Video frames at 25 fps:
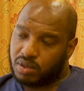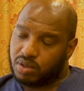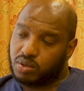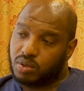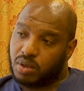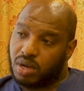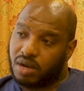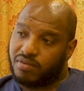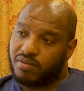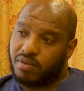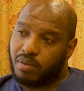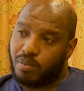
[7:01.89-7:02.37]
those
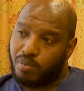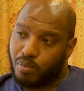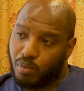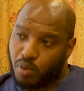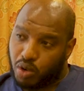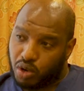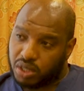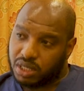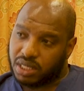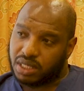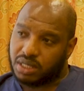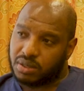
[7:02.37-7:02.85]
who have
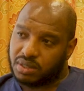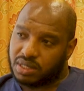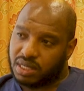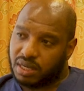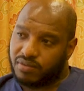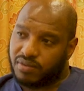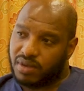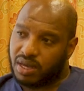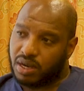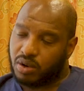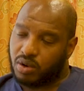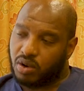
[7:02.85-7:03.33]
moderate to
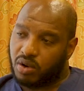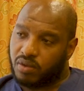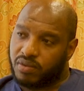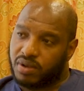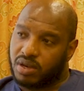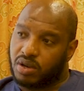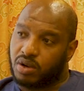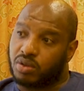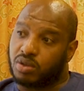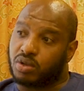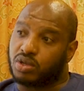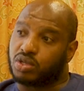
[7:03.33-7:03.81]
severe
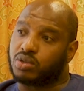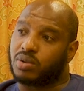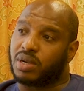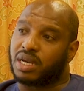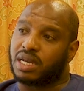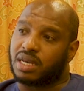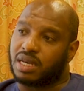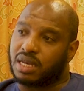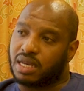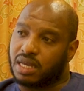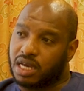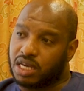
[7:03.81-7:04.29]
COVID or those who
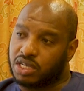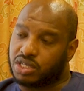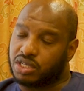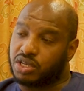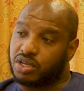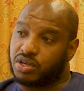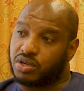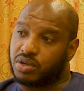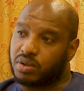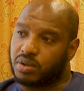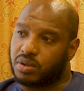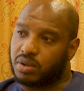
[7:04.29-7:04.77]
are in
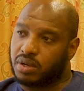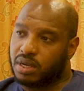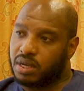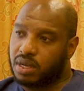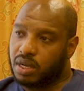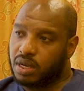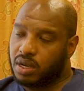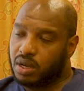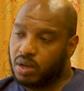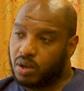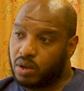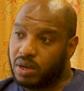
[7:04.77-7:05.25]
HDU
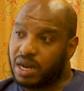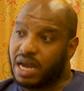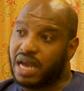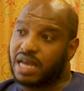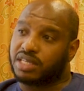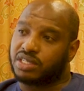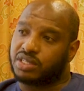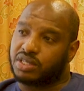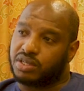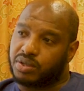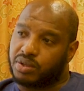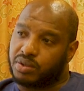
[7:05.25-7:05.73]
or
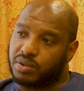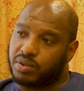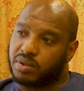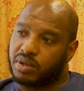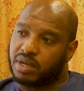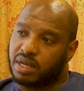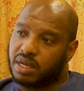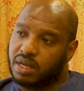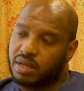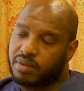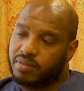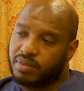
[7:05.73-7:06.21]
ICU,
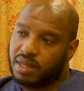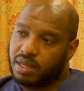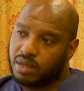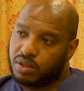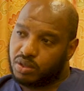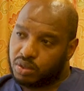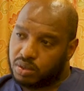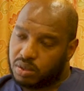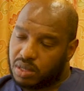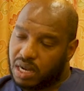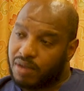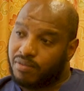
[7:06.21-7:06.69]

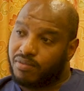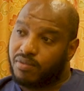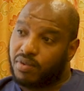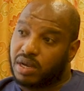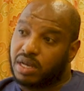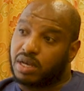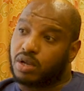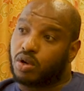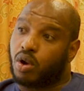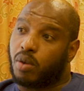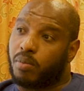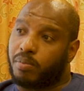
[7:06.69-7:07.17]
to
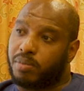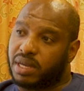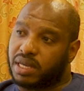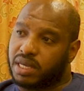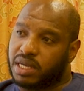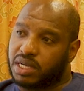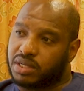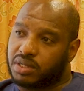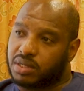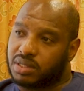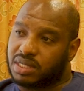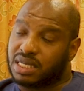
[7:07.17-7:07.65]
avoid
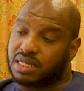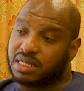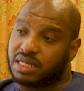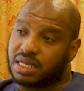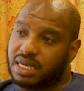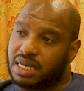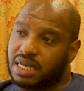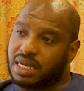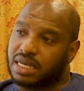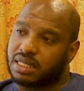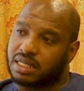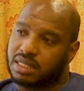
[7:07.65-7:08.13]
complications that
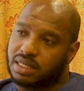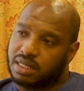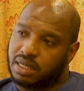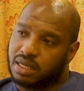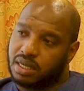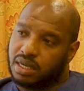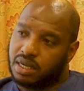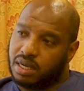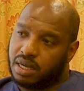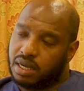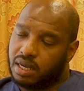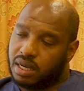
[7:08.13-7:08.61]

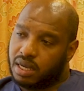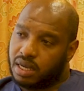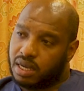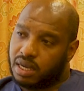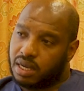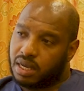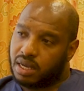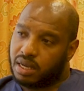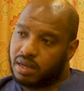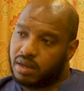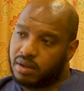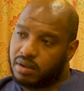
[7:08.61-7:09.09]

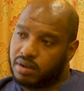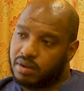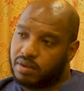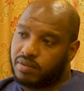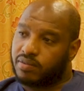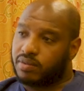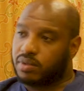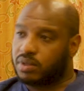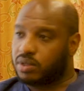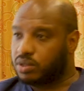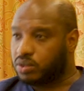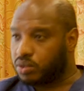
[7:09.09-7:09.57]
relate
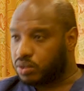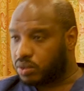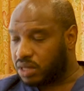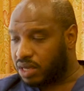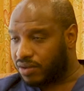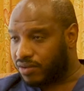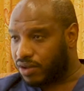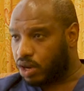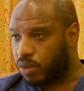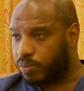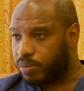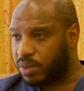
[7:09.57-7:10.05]
to
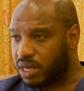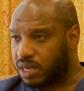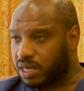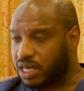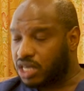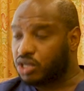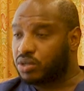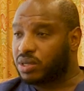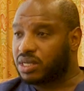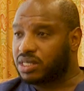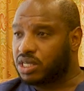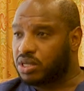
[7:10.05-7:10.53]
developing
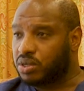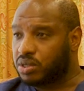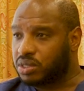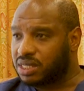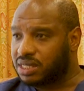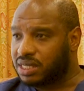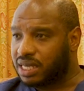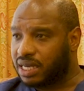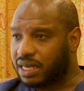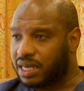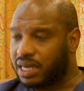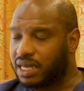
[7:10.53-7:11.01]

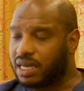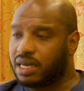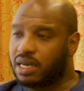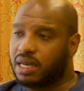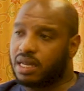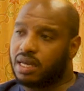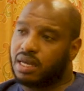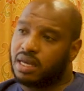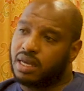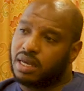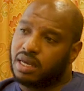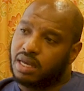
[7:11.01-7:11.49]
ketoacidosis
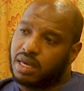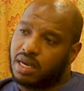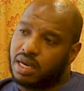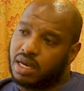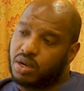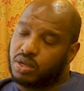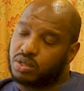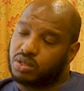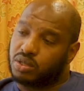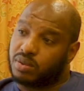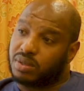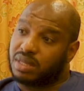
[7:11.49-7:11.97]
again,
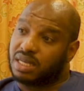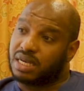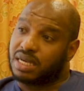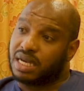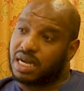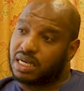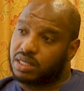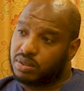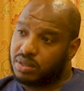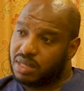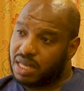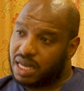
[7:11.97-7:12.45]
and also with
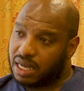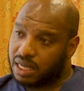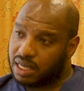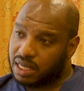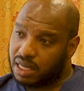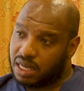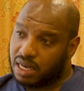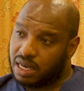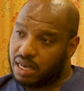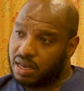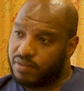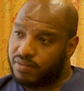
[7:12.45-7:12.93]
regard to their
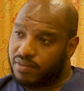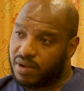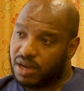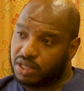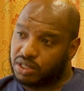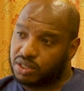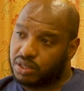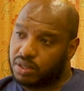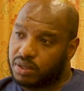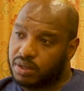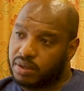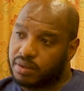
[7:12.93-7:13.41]
kidney
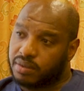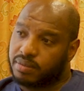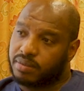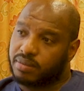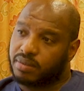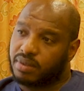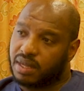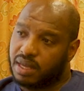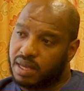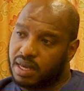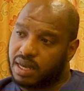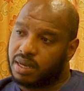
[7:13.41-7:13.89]
function.
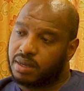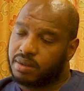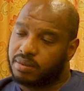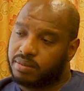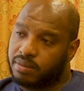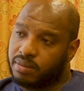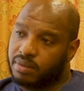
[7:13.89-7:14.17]
Yeah.